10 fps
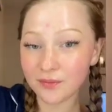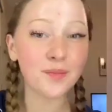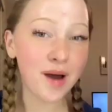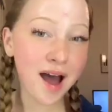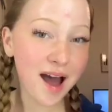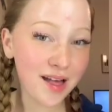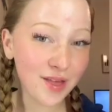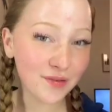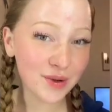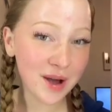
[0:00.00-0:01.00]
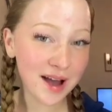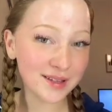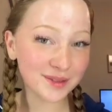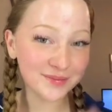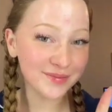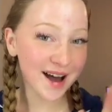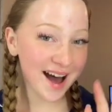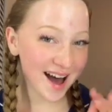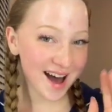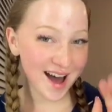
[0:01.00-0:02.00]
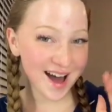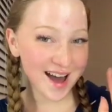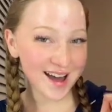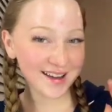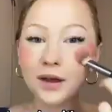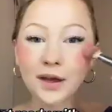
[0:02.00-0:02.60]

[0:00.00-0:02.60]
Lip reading: But I love you guys. Bye.